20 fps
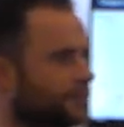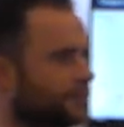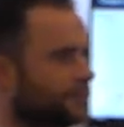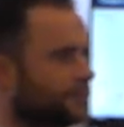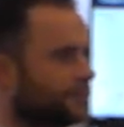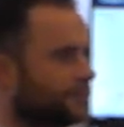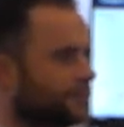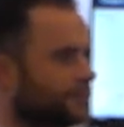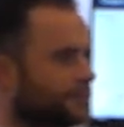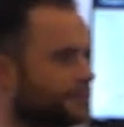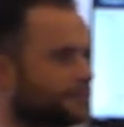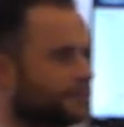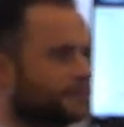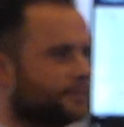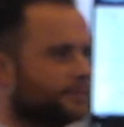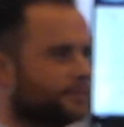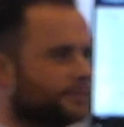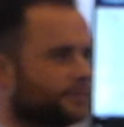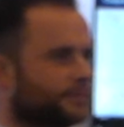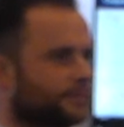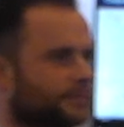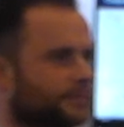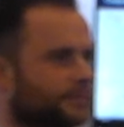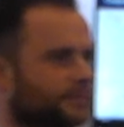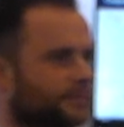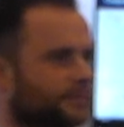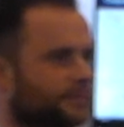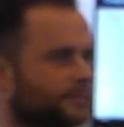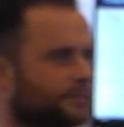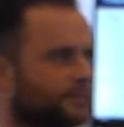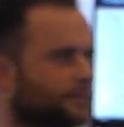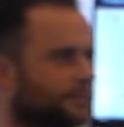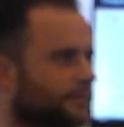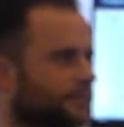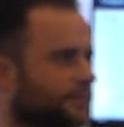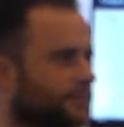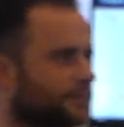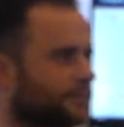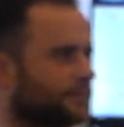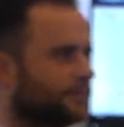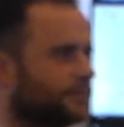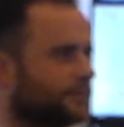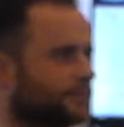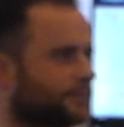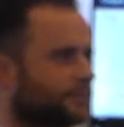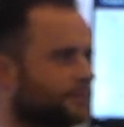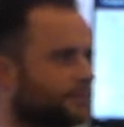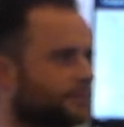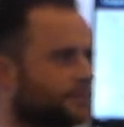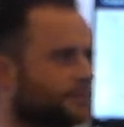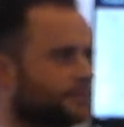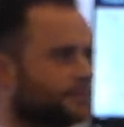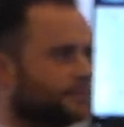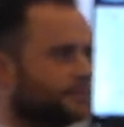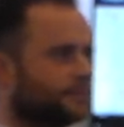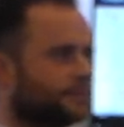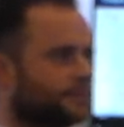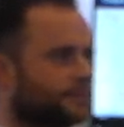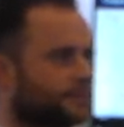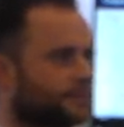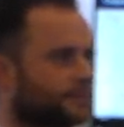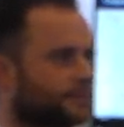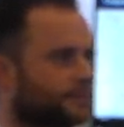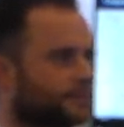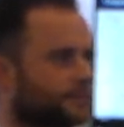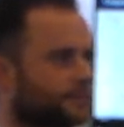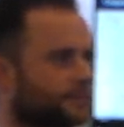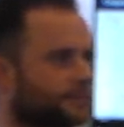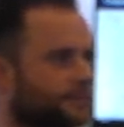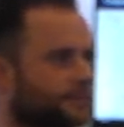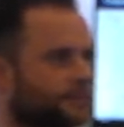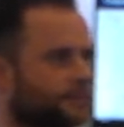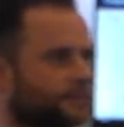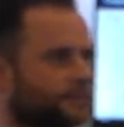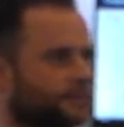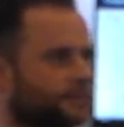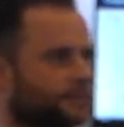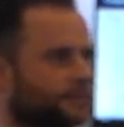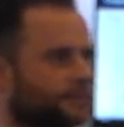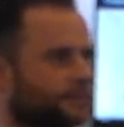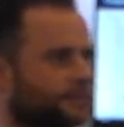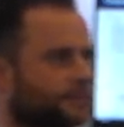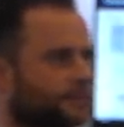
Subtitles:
[no speech]